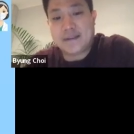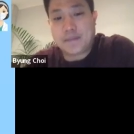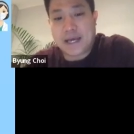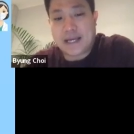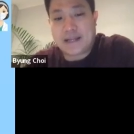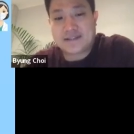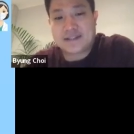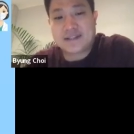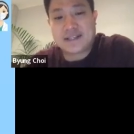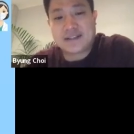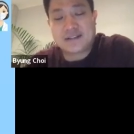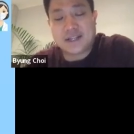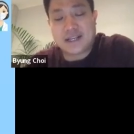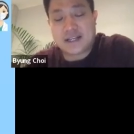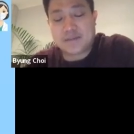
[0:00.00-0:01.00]
the
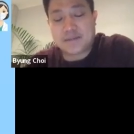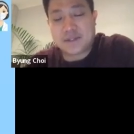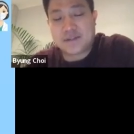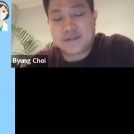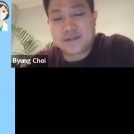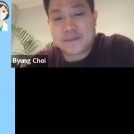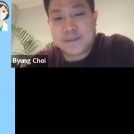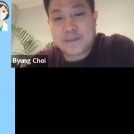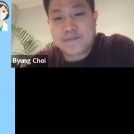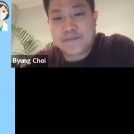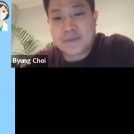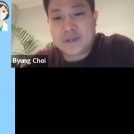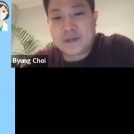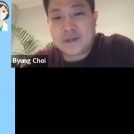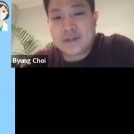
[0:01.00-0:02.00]
pectineal ligament.
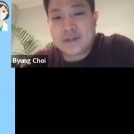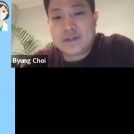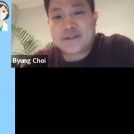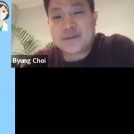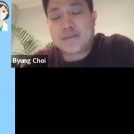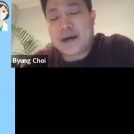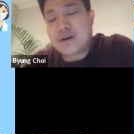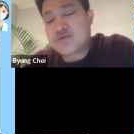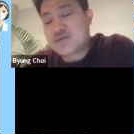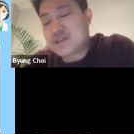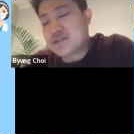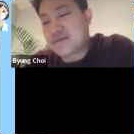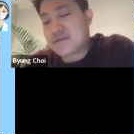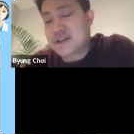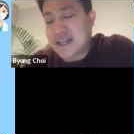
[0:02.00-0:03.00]
So the
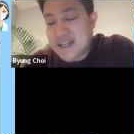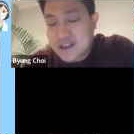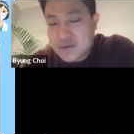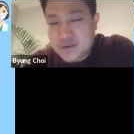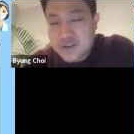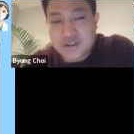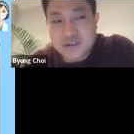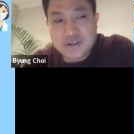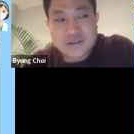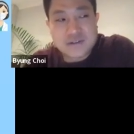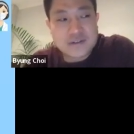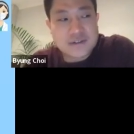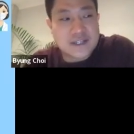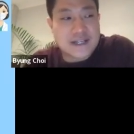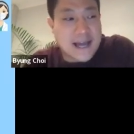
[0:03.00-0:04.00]
boundaries of the
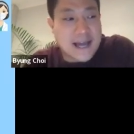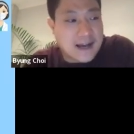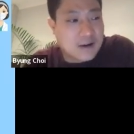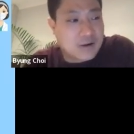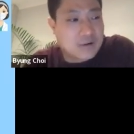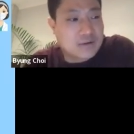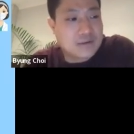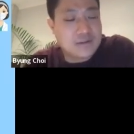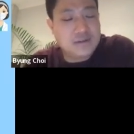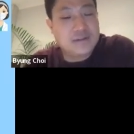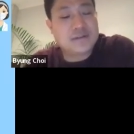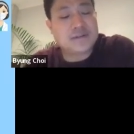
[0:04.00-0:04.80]
inguinal canal,